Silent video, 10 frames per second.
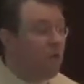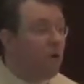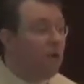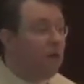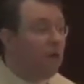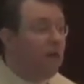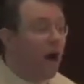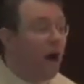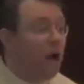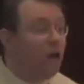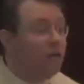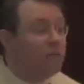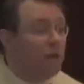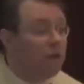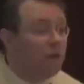But we'd like to honor in a
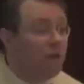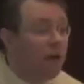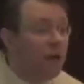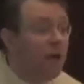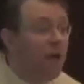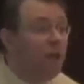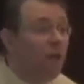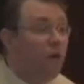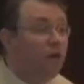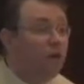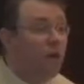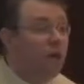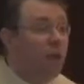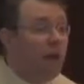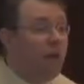special way those
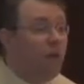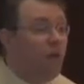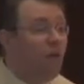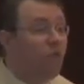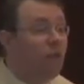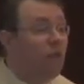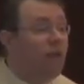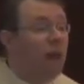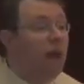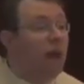young men who have written